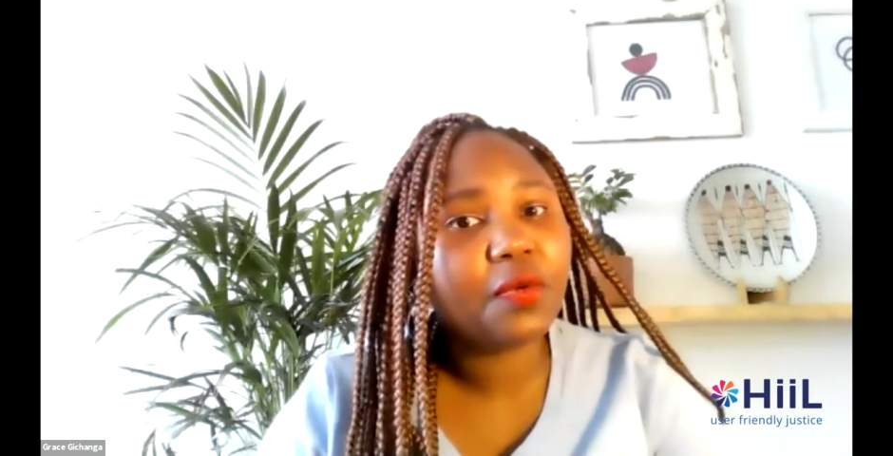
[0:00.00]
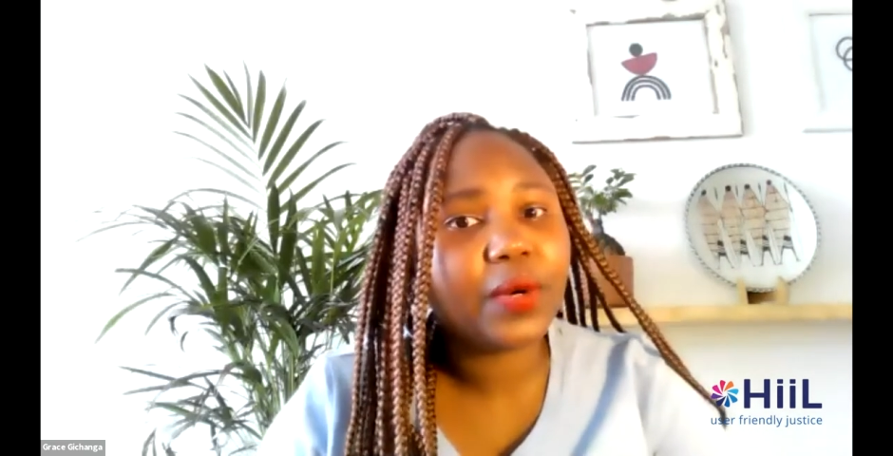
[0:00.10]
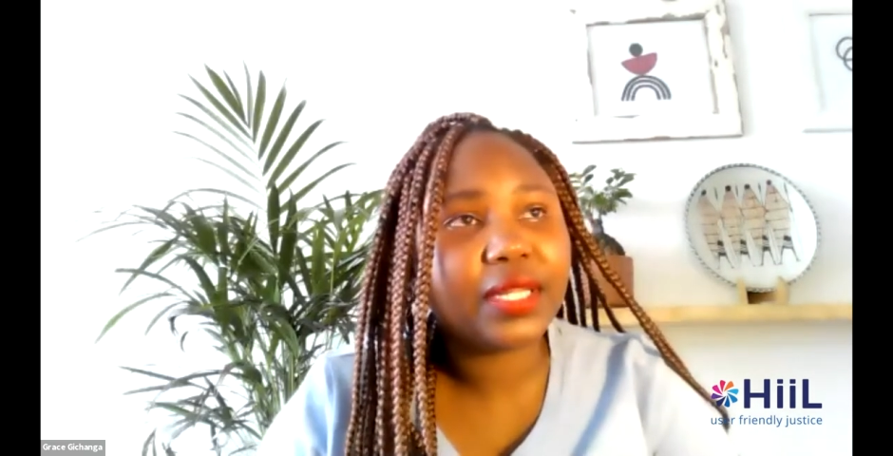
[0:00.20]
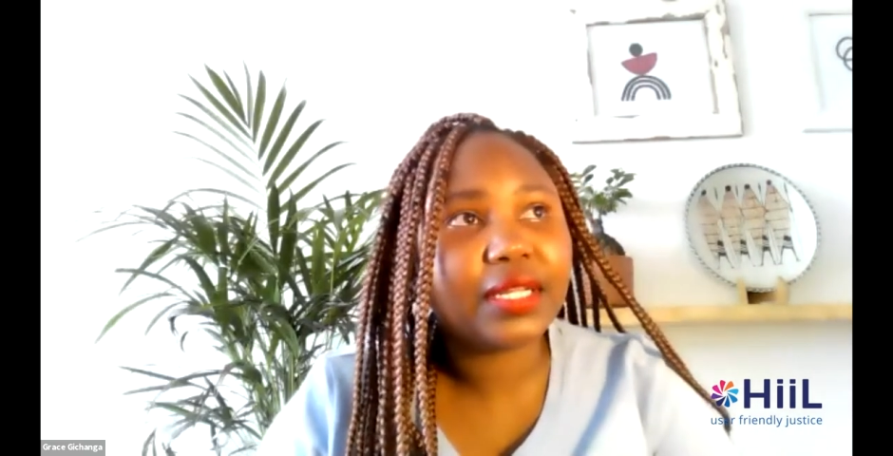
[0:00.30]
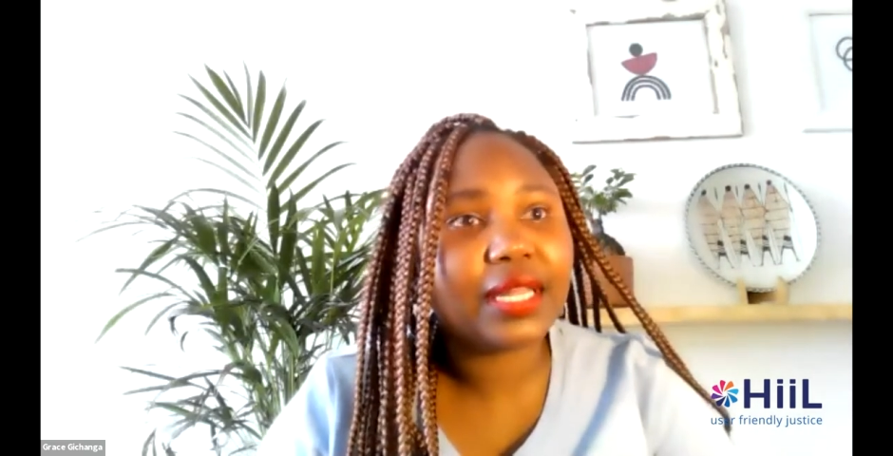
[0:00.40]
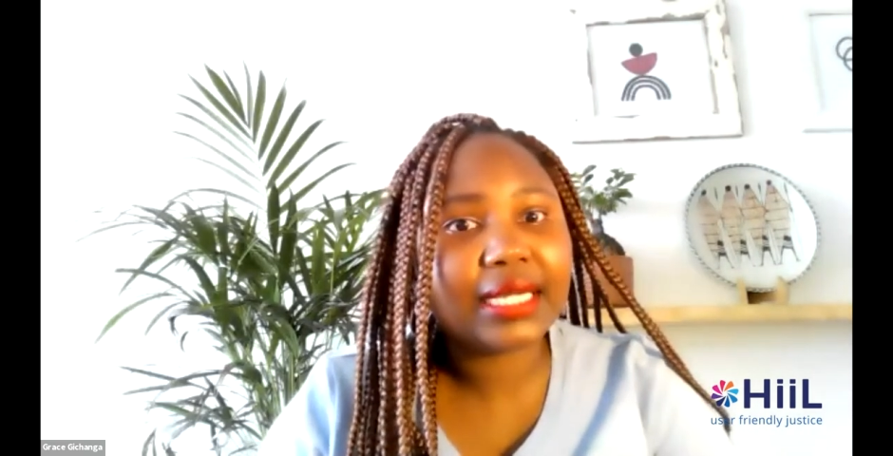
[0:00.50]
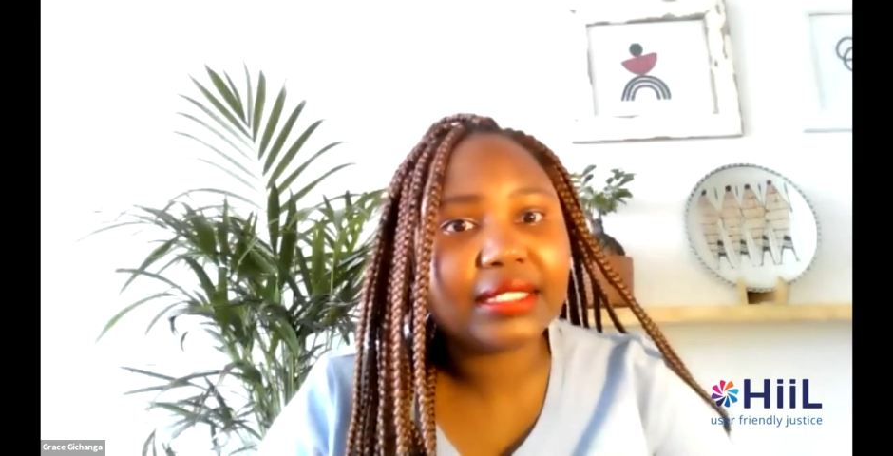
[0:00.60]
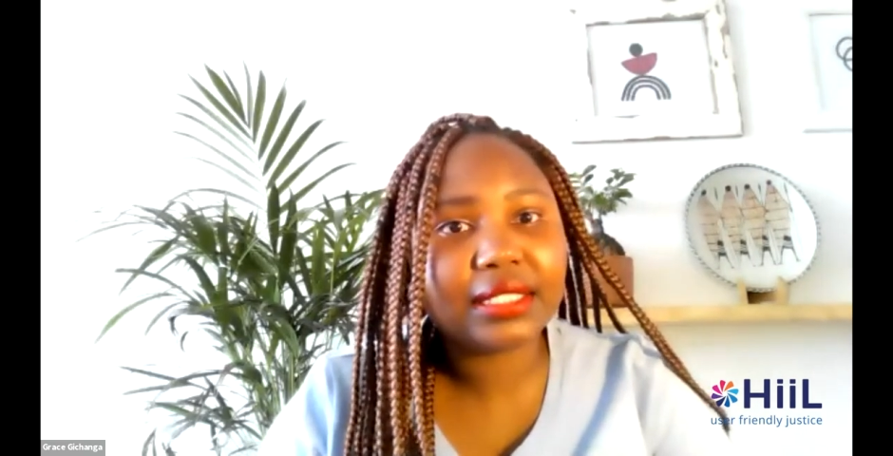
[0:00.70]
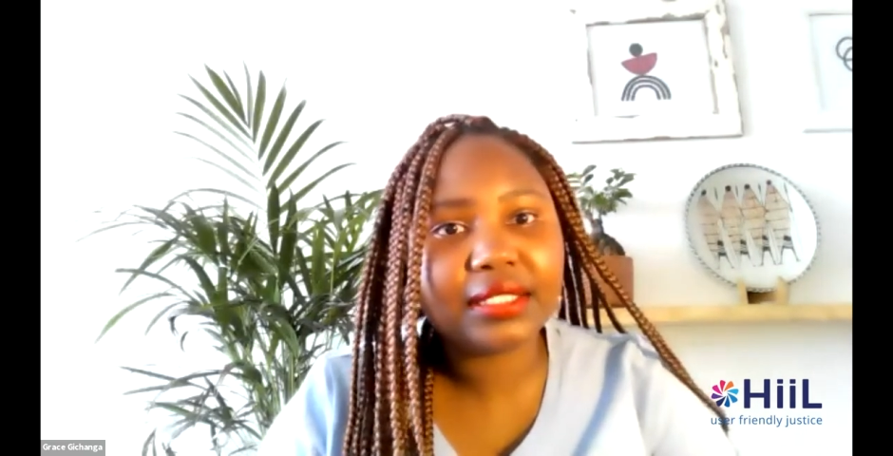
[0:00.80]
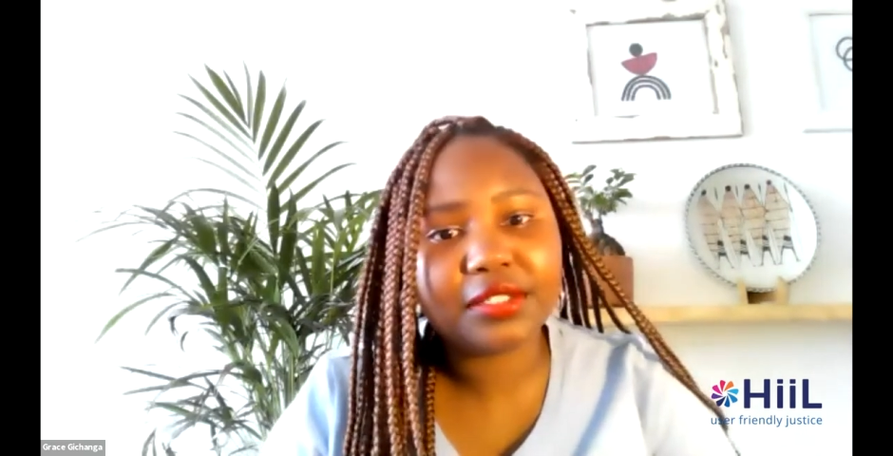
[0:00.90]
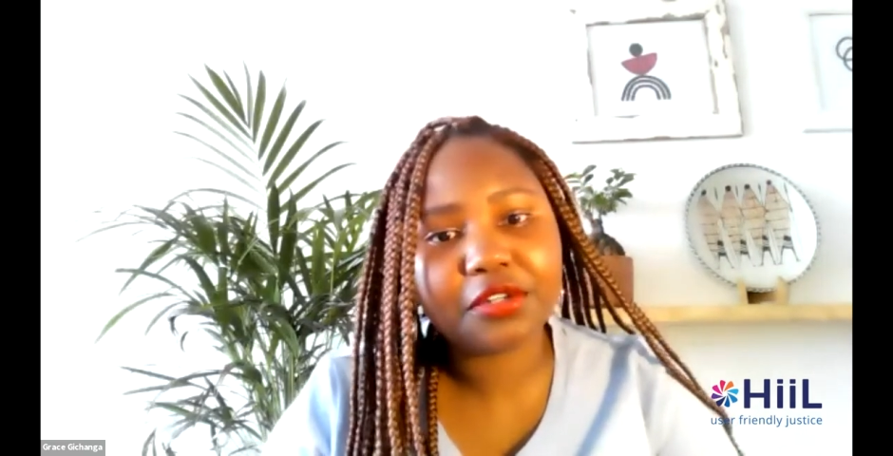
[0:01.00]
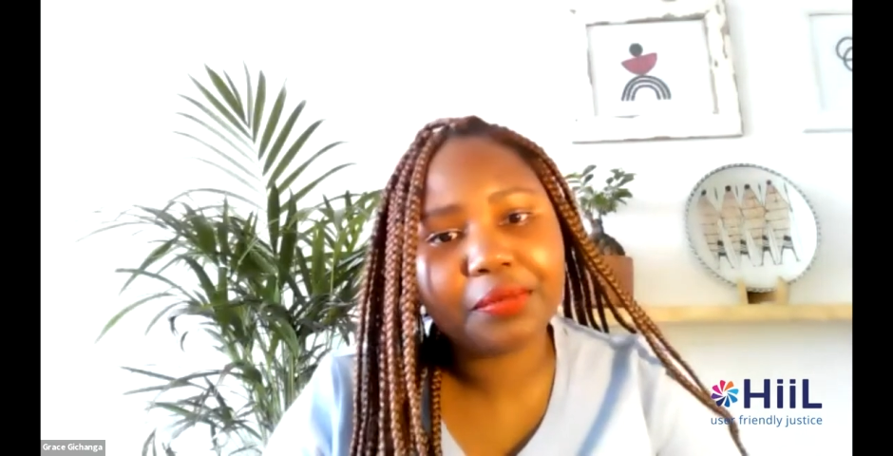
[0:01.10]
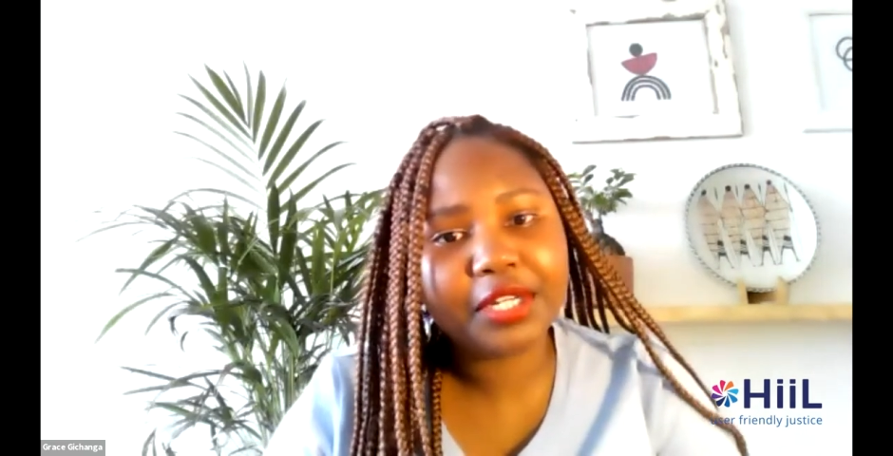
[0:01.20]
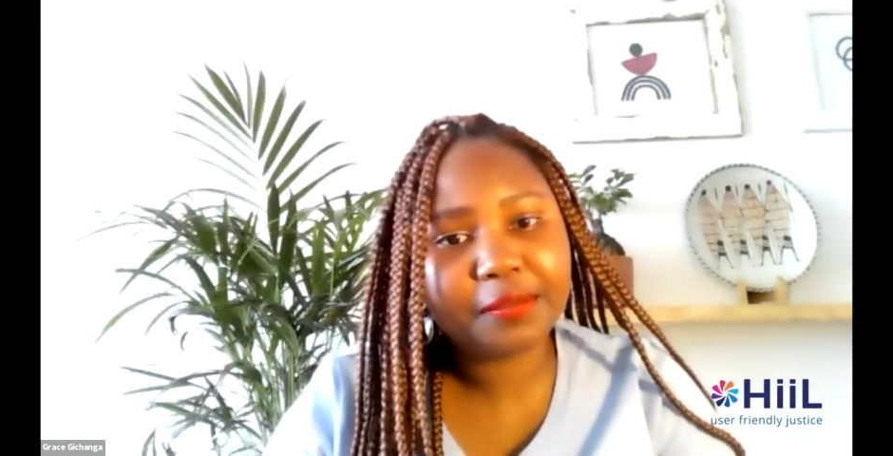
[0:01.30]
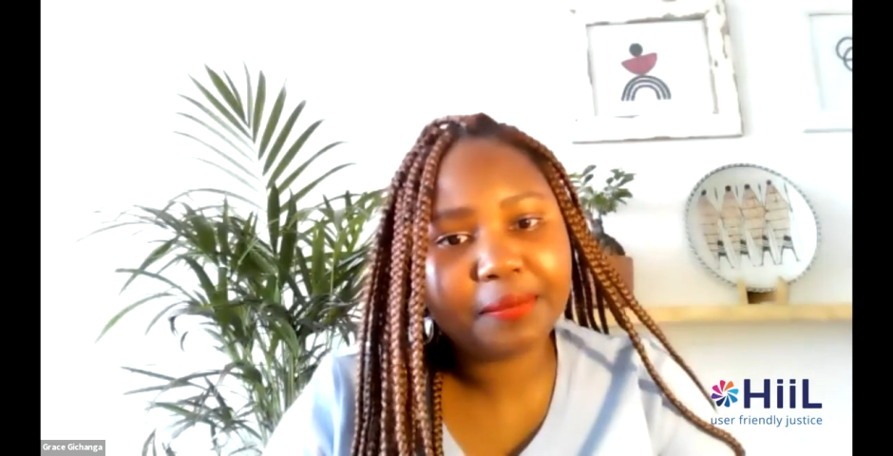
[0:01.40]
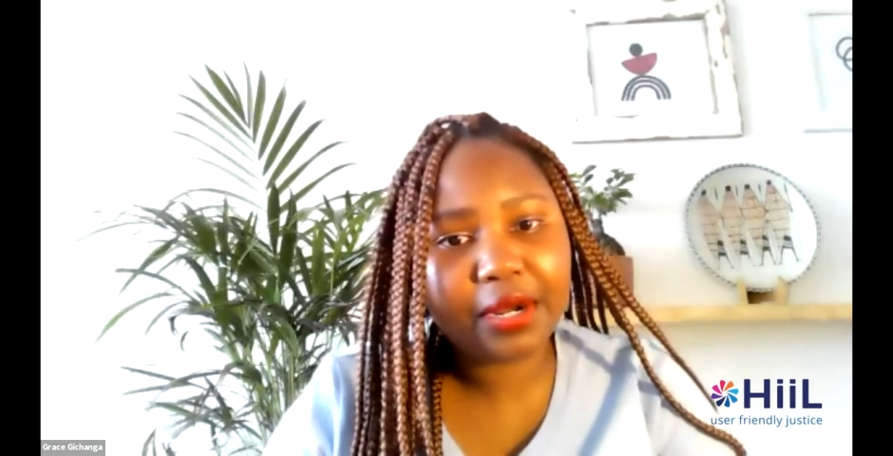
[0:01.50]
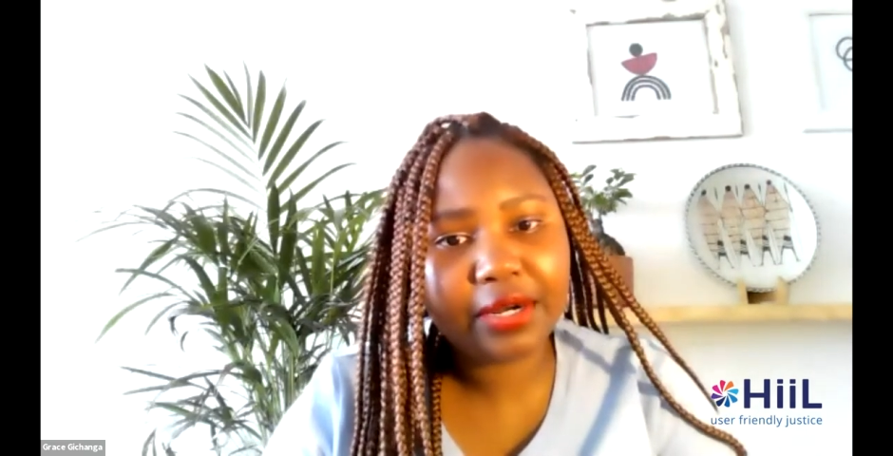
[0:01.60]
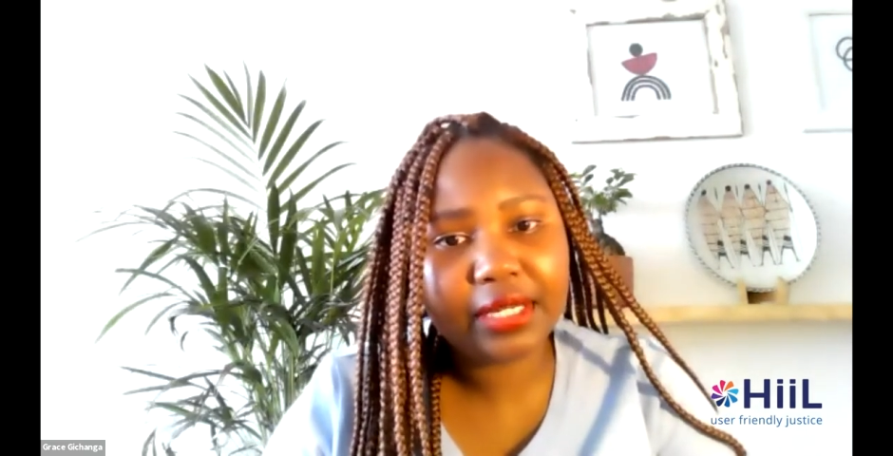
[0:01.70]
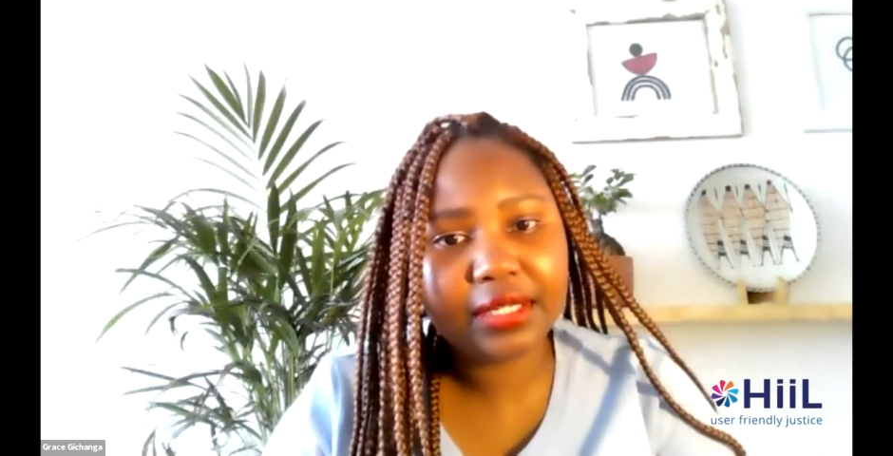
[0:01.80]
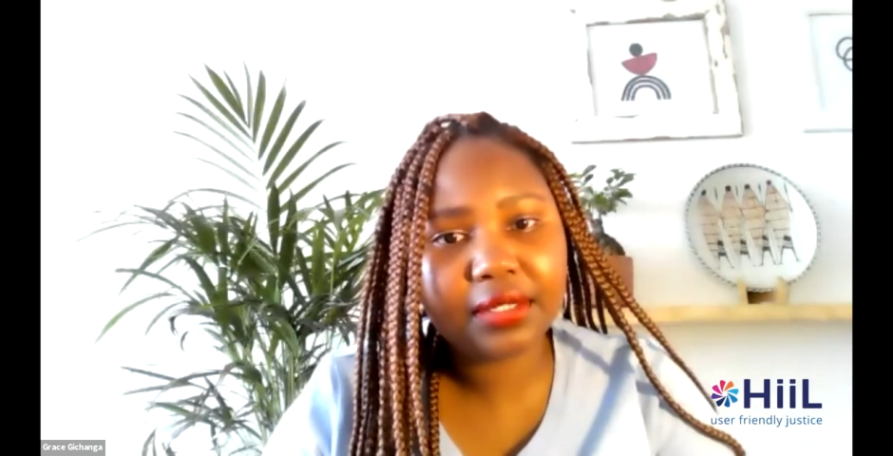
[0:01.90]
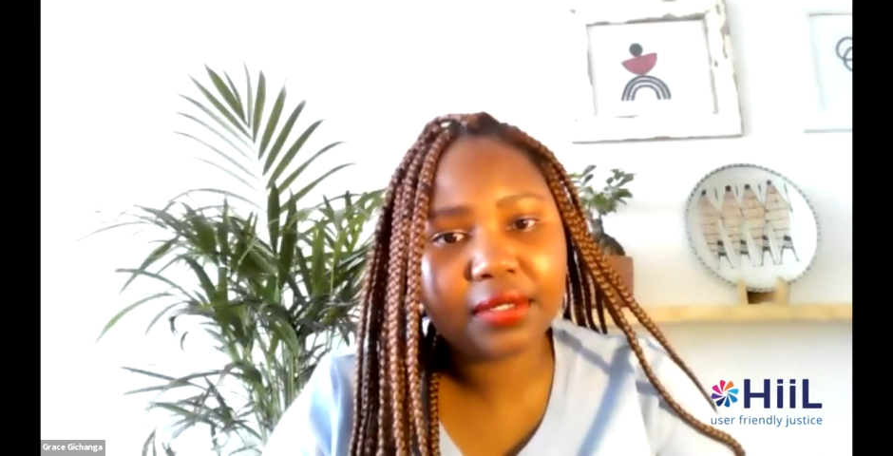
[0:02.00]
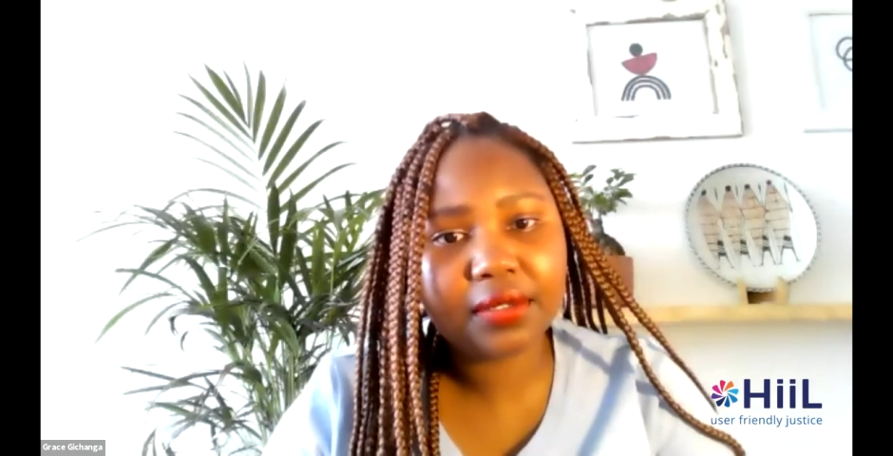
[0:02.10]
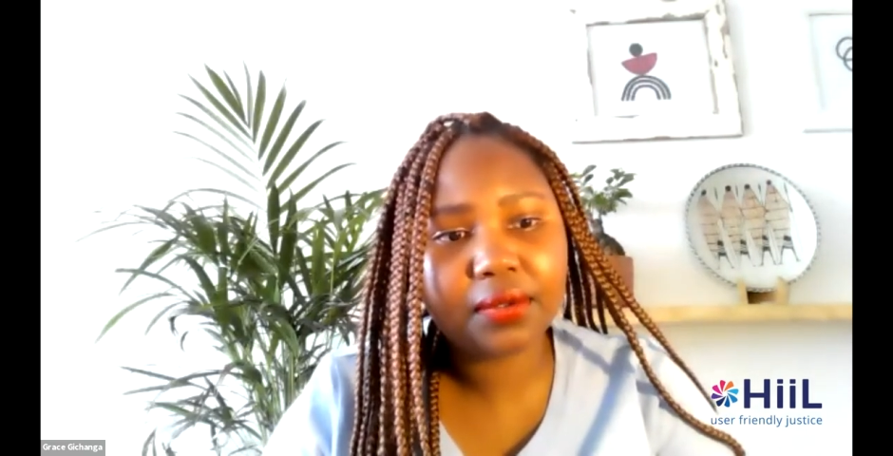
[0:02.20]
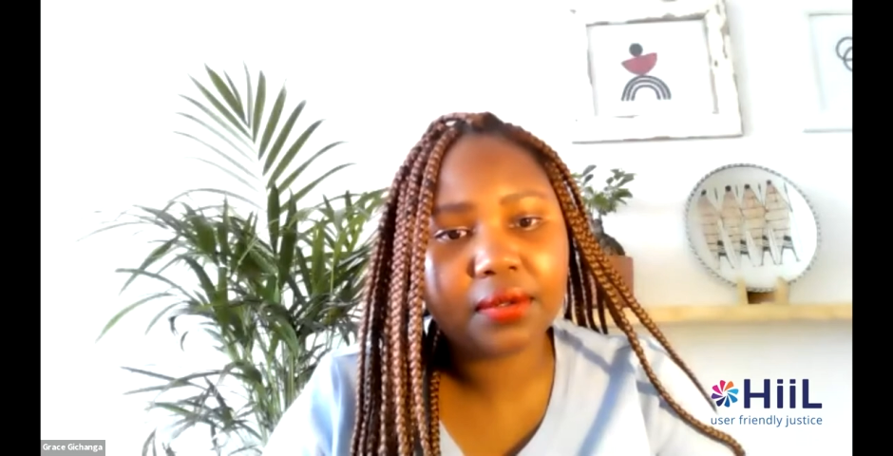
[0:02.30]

whether that is a community paralegal